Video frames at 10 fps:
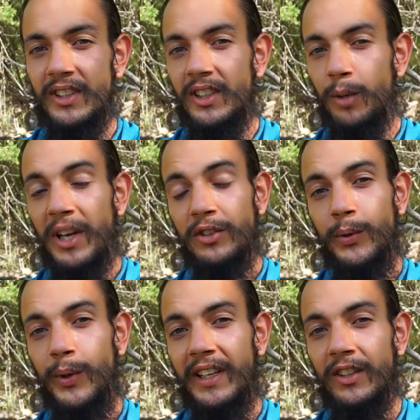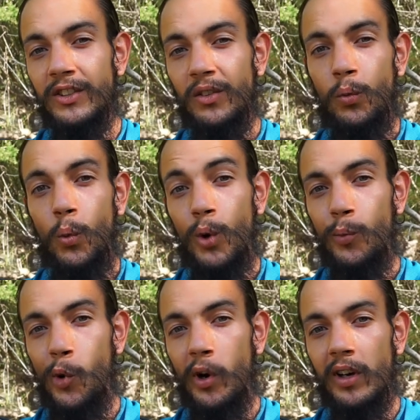in about 2 liters of warm
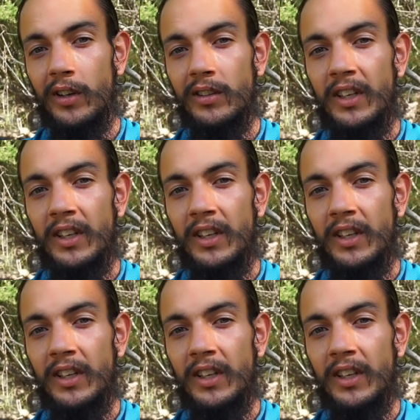water,